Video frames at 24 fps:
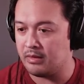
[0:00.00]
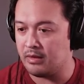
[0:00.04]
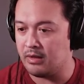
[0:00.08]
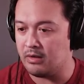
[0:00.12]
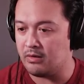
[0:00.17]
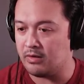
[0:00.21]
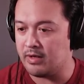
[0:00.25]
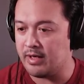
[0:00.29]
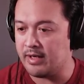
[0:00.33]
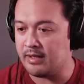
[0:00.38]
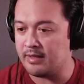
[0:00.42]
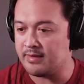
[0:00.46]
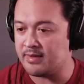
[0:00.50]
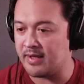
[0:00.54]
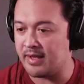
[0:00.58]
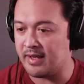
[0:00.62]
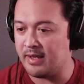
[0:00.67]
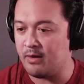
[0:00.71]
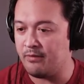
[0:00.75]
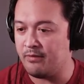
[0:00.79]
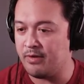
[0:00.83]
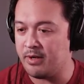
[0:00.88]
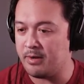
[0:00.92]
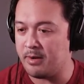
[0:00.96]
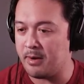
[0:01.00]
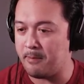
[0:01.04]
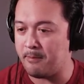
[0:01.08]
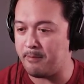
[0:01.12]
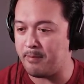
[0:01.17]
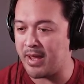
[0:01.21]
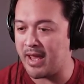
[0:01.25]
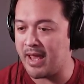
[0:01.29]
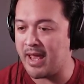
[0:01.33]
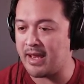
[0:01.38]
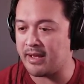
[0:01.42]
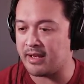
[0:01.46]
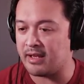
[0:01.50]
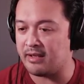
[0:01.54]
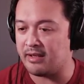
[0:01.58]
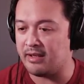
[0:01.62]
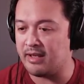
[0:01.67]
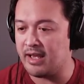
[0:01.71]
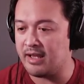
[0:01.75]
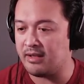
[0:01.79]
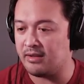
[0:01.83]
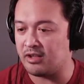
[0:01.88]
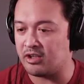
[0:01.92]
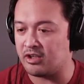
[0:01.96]
Alright, let's head over to the back and
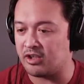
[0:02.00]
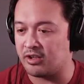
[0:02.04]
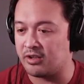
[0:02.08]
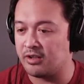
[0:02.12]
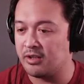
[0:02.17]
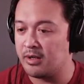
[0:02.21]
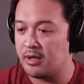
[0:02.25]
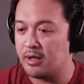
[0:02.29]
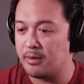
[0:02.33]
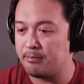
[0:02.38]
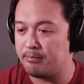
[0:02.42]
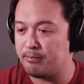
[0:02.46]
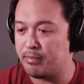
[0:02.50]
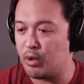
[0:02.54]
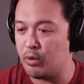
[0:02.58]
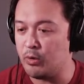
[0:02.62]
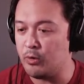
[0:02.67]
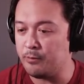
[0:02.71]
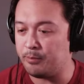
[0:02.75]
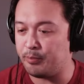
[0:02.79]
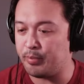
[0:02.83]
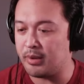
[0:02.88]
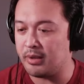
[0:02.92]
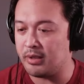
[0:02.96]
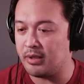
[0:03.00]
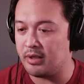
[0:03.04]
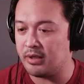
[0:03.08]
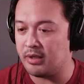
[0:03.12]
get our poop.